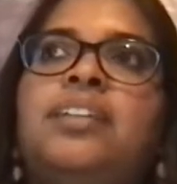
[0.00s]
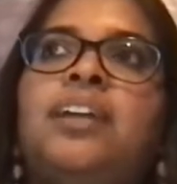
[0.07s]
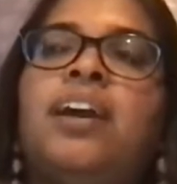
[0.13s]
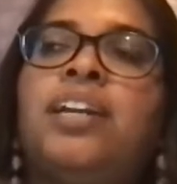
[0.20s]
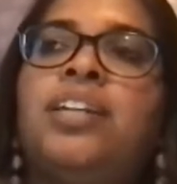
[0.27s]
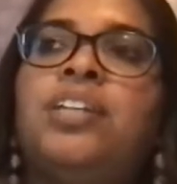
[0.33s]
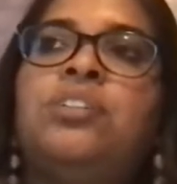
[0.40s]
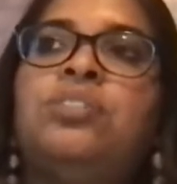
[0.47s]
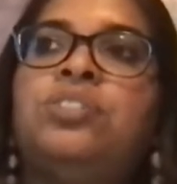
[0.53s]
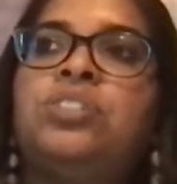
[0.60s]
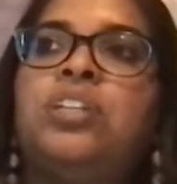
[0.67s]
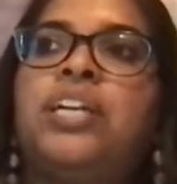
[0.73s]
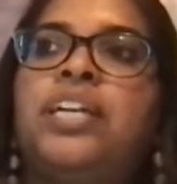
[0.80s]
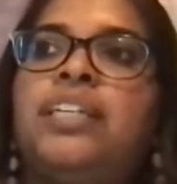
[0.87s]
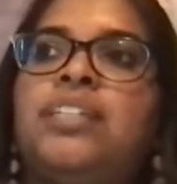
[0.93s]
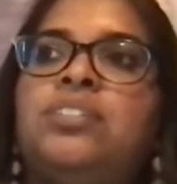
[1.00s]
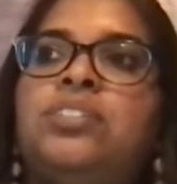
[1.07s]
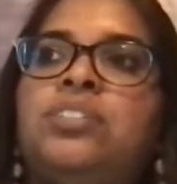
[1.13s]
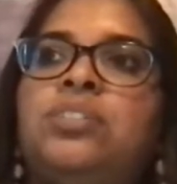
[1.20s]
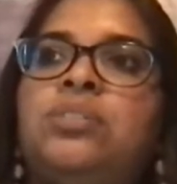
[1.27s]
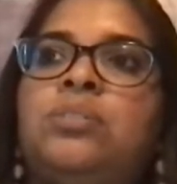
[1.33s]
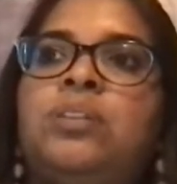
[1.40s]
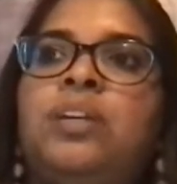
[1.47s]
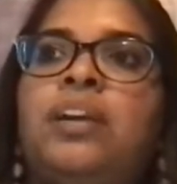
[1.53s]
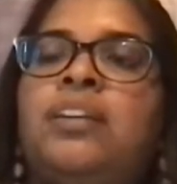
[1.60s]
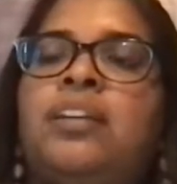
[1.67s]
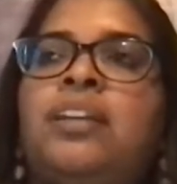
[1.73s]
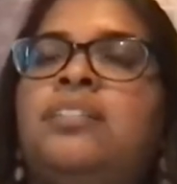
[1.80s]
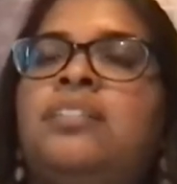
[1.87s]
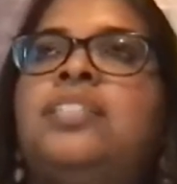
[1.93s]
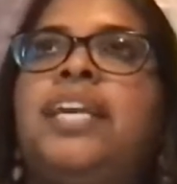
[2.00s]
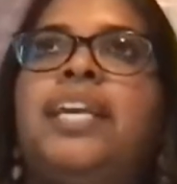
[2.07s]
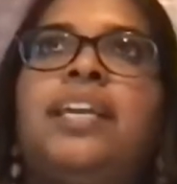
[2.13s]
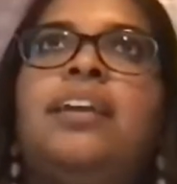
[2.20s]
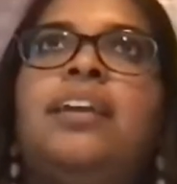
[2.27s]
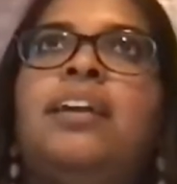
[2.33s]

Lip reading: are you trying to say,